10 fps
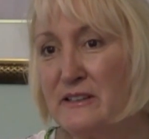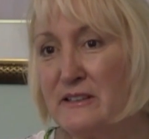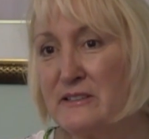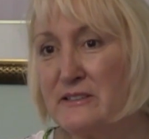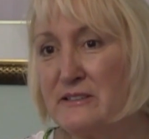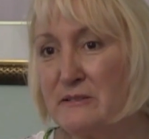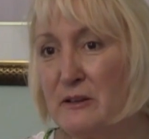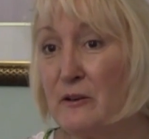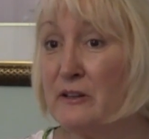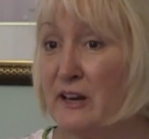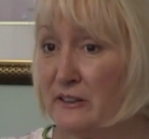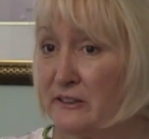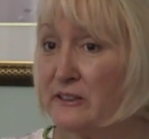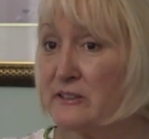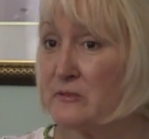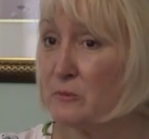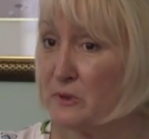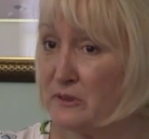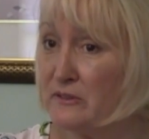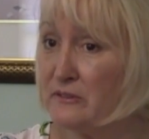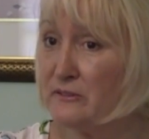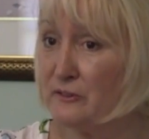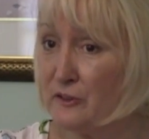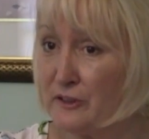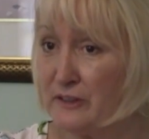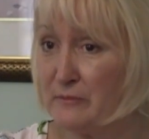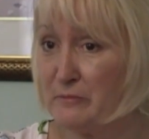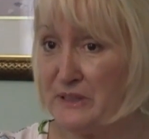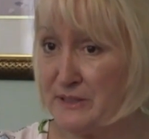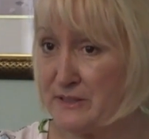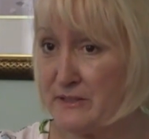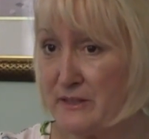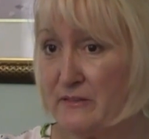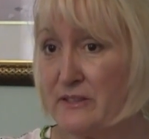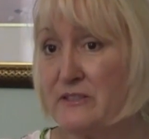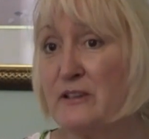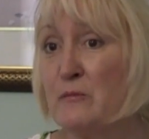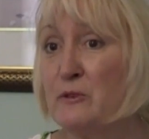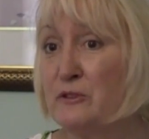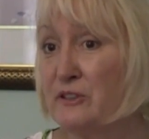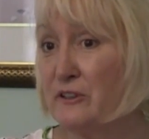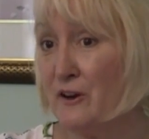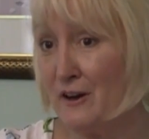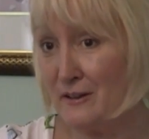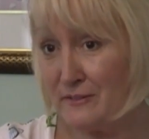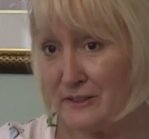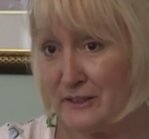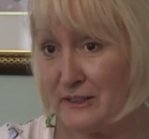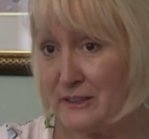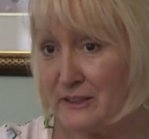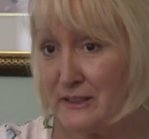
Because, a lot of clinics will look at pieces of it, some will look at all of it,